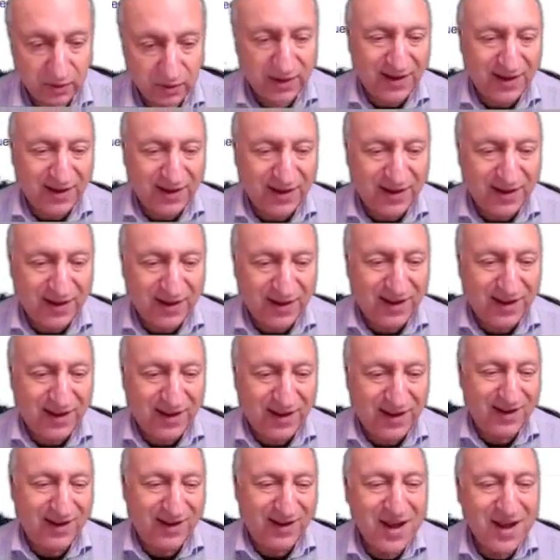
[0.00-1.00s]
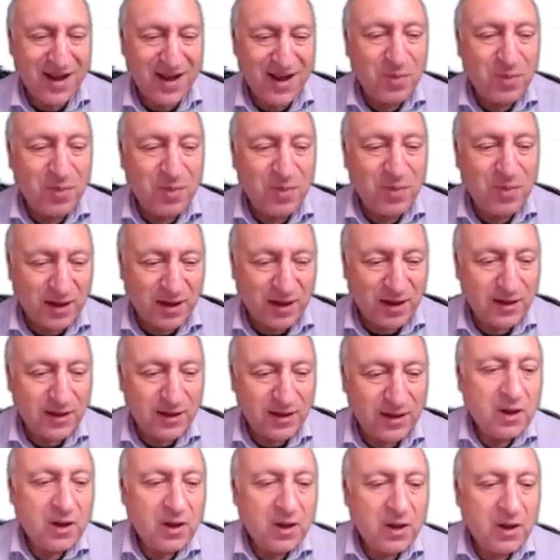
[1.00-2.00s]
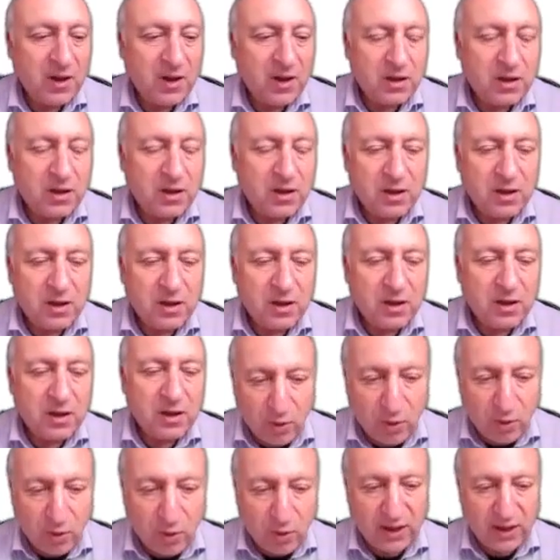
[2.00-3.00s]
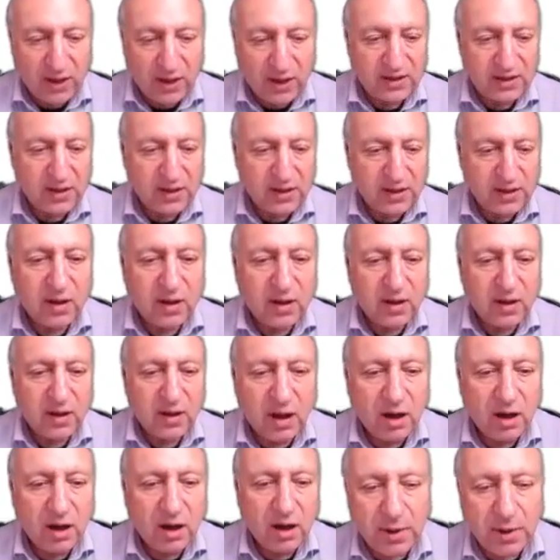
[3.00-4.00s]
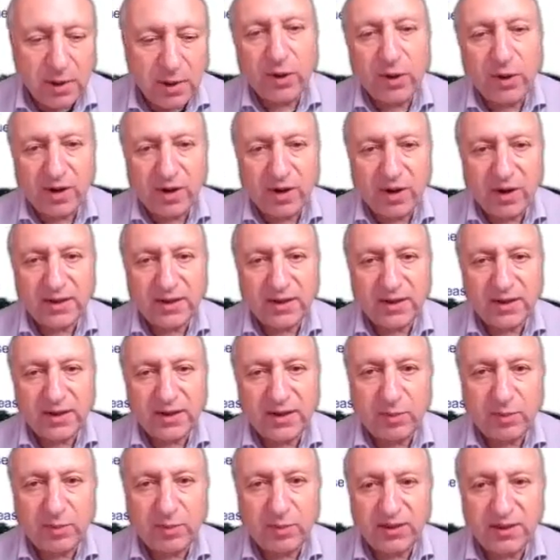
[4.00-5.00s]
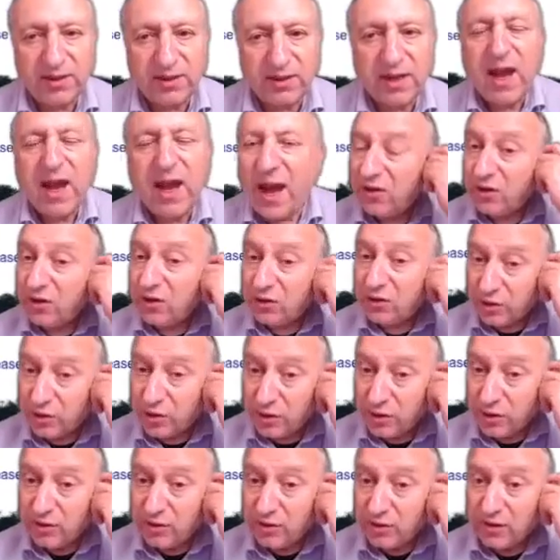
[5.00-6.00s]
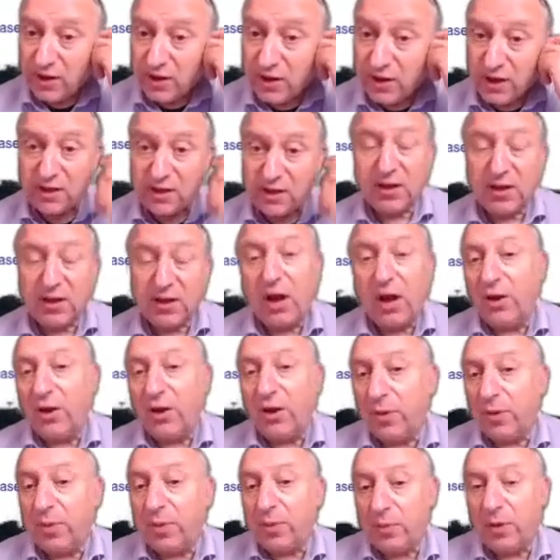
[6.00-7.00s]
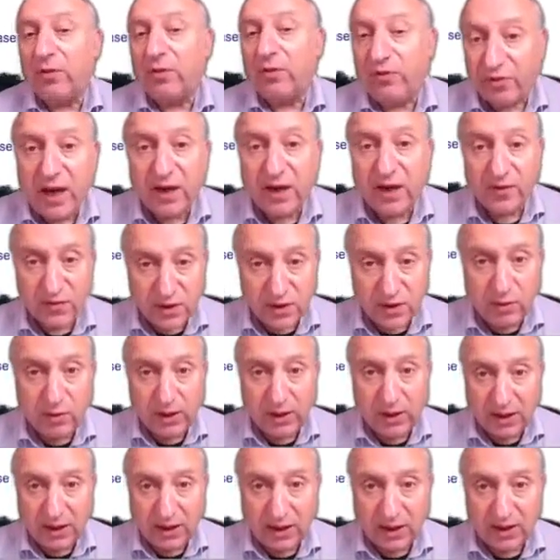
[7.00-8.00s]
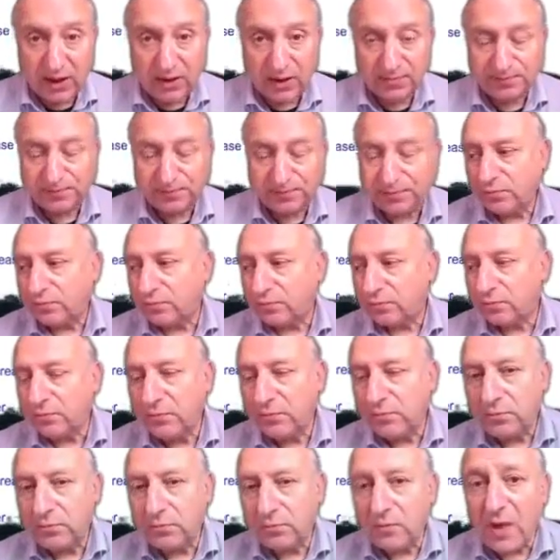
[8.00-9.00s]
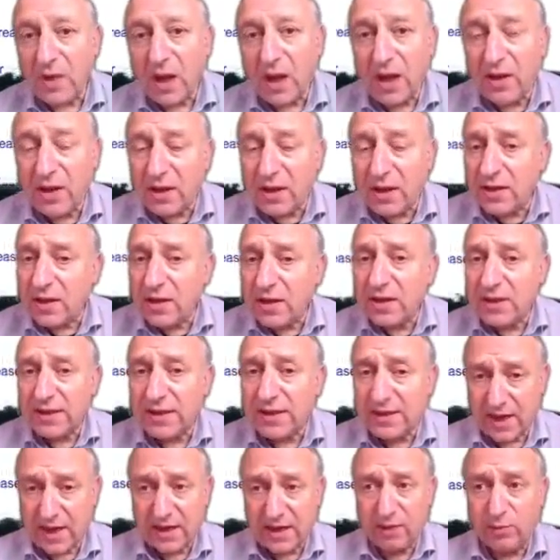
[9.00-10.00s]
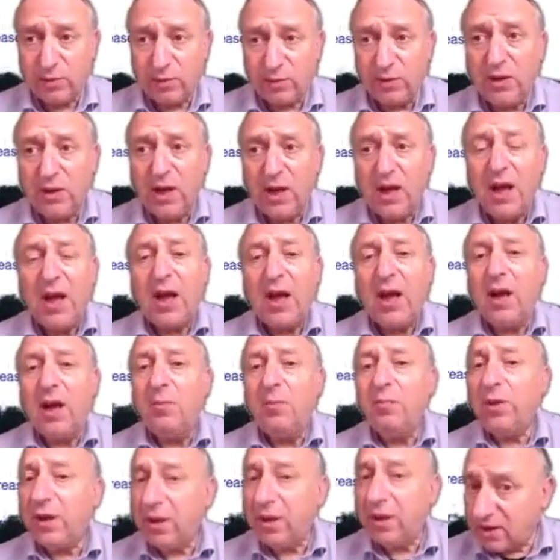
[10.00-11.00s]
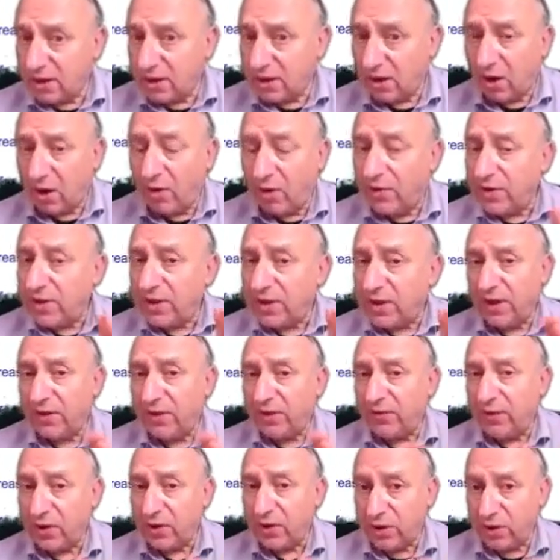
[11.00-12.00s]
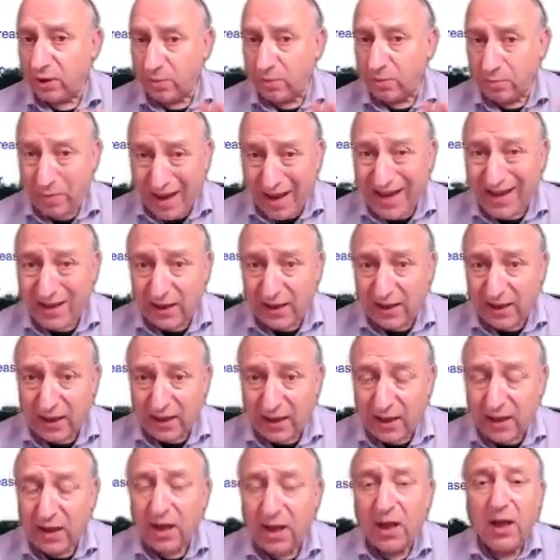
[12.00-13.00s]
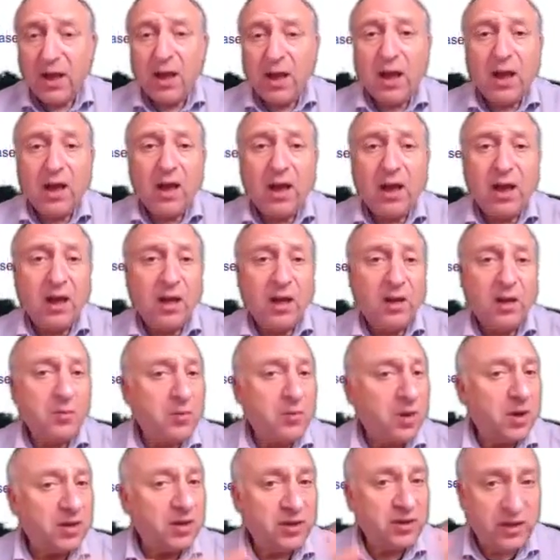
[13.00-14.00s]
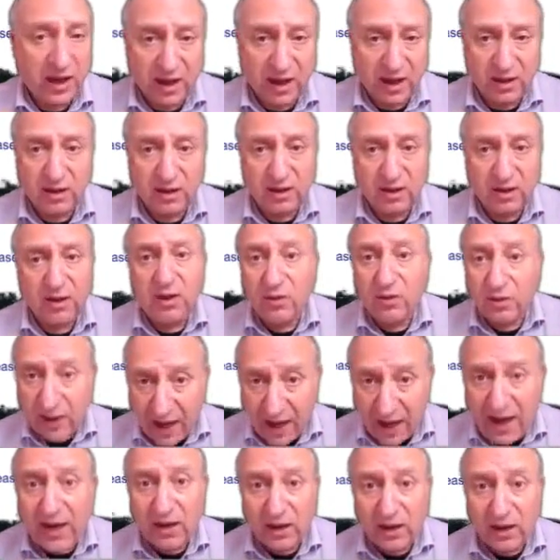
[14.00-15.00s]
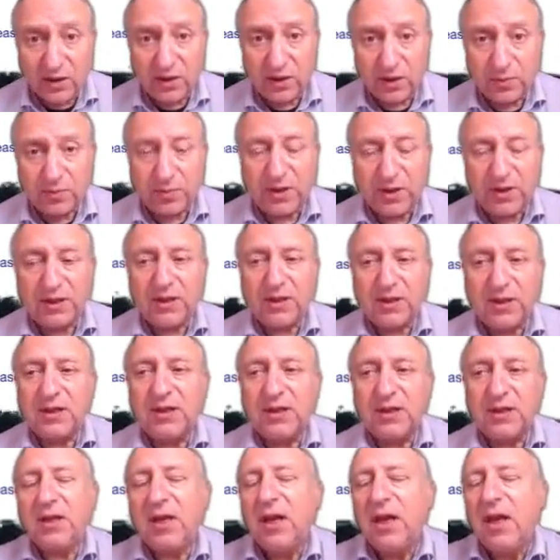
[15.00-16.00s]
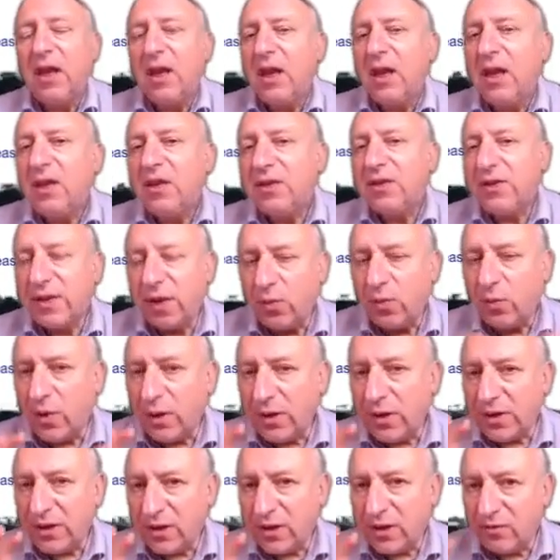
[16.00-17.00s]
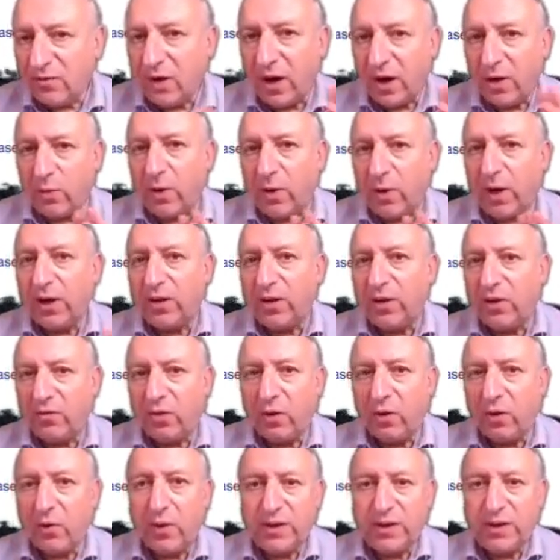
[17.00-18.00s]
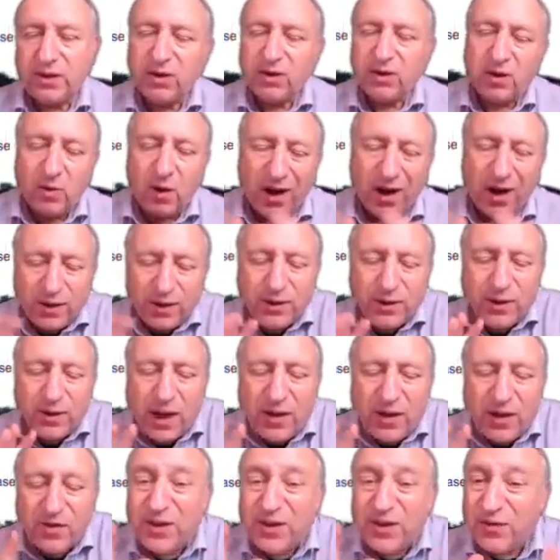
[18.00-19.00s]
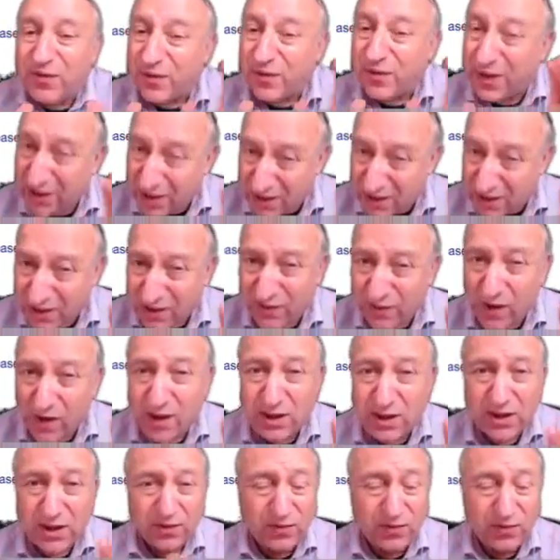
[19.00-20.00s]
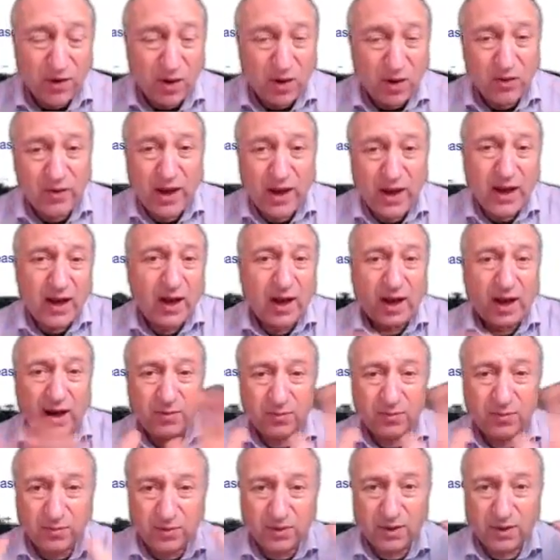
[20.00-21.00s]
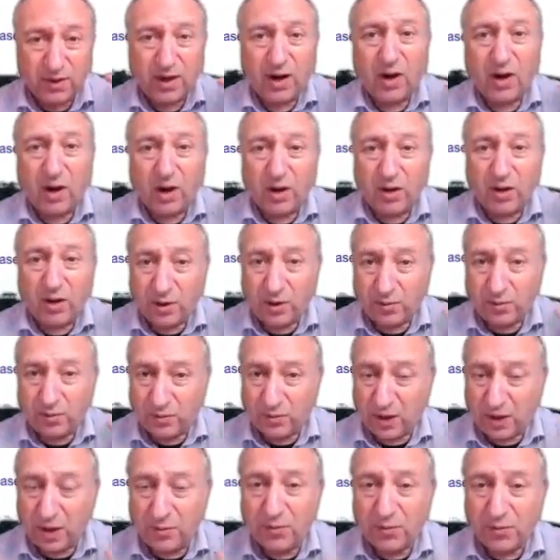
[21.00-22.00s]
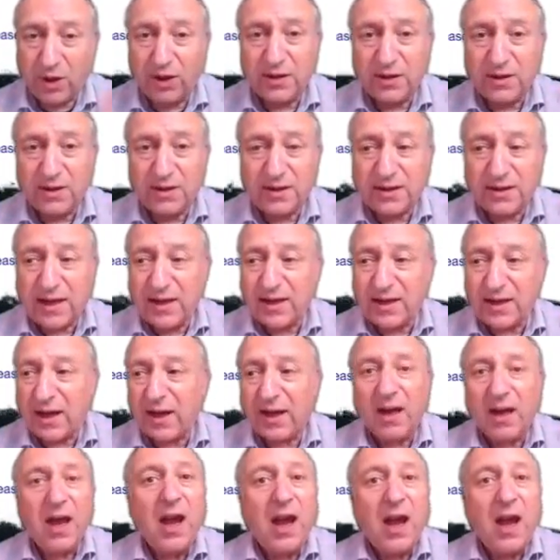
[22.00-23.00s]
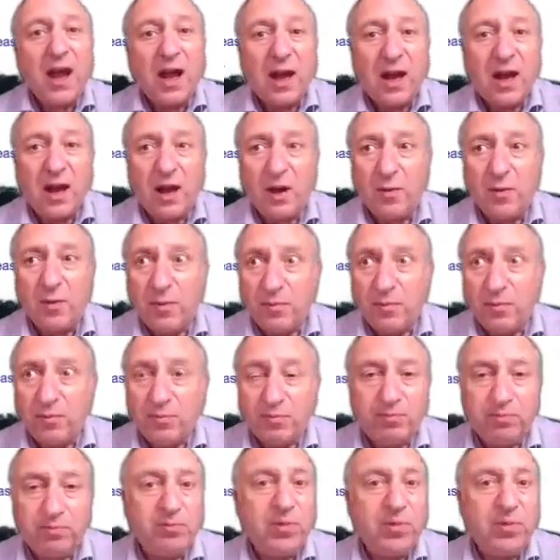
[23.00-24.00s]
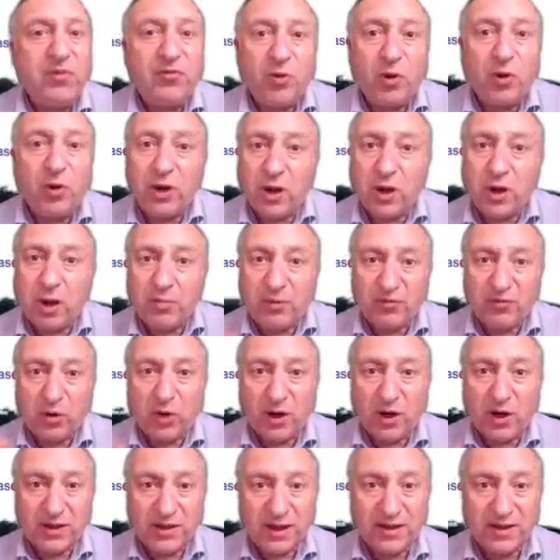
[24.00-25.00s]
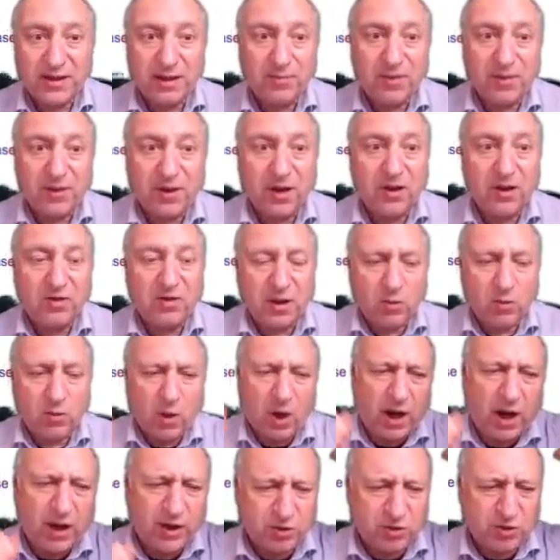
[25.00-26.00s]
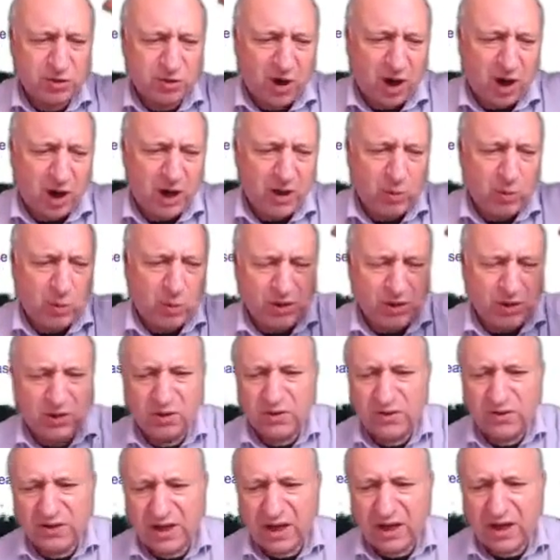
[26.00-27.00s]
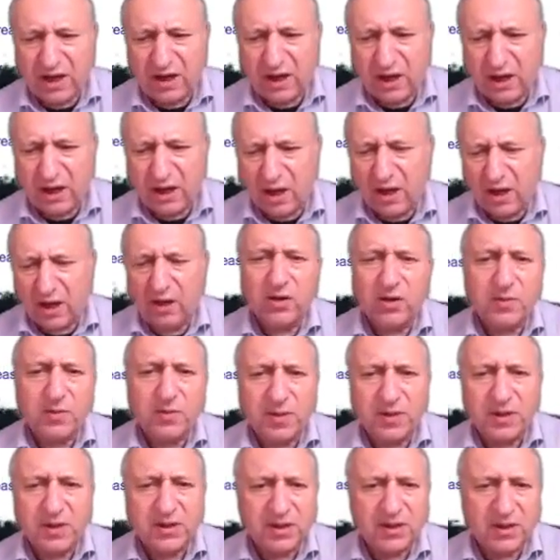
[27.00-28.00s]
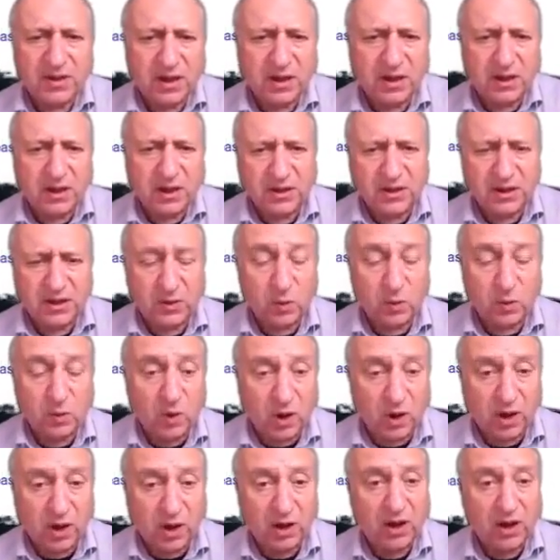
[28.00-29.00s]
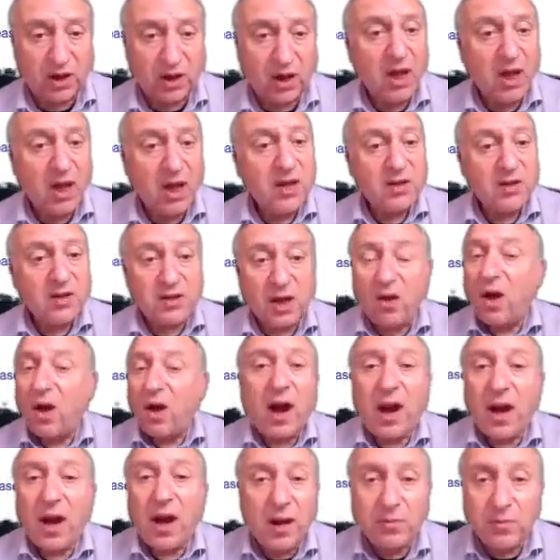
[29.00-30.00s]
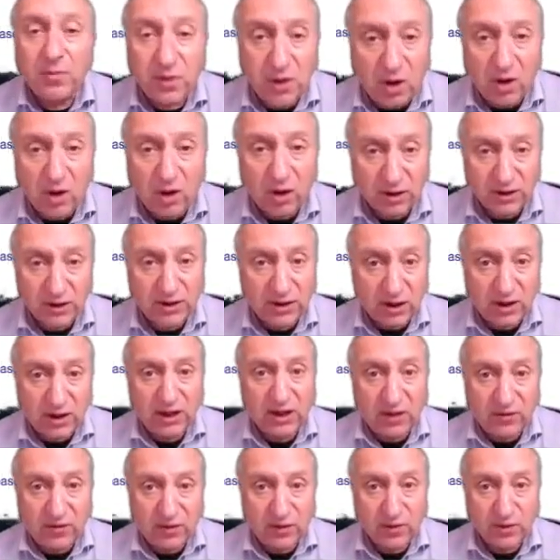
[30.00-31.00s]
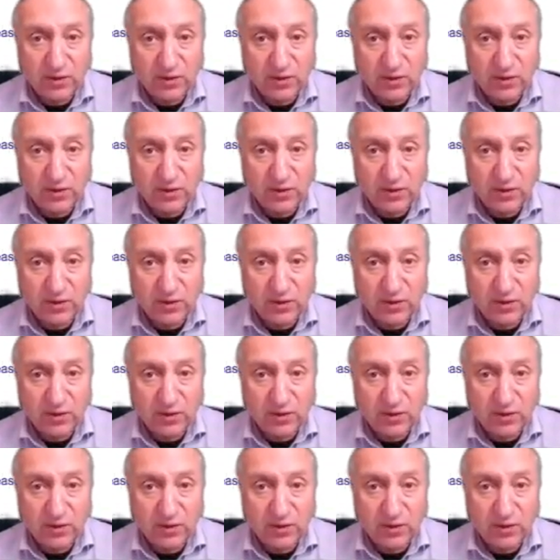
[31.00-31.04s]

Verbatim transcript: But the point is, a lot of people want to raise their prices. And the truth is, a lot of people are afraid of doing it. And that's understandable, uh, because obviously if you do it badly, um, then you can lose business. So what's the right way and the wrong way to do it? Well, I don't have a definitive answer on that. I, I'm, I'm going to say that uh, before you, before I say something and you say, well, I tried what you said and I lost business and it didn't work. So I am not going to give you